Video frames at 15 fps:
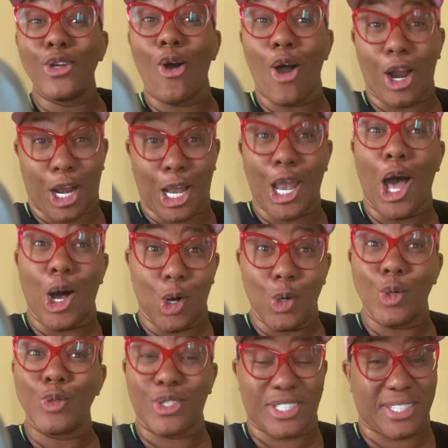door
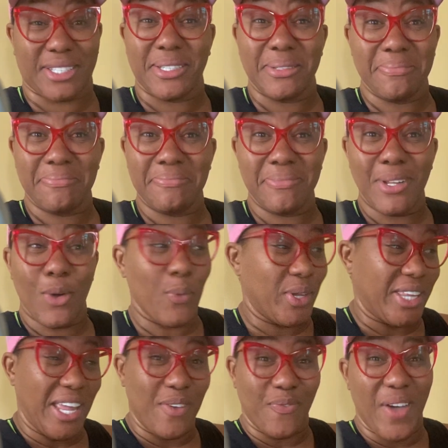closed
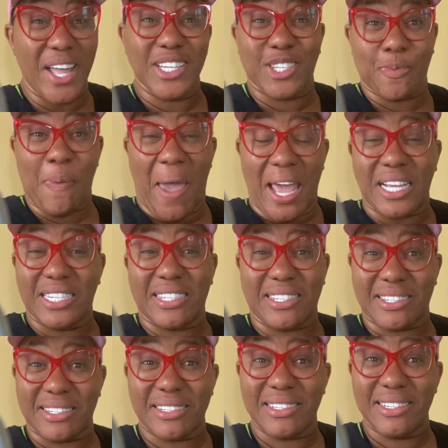with the event
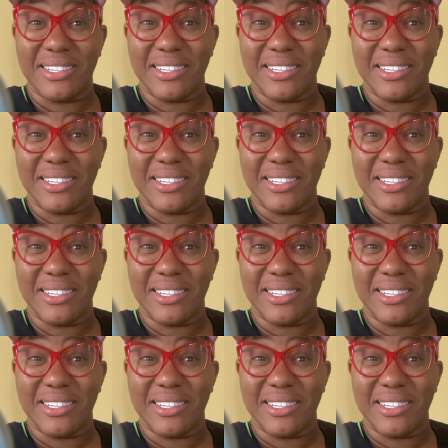space,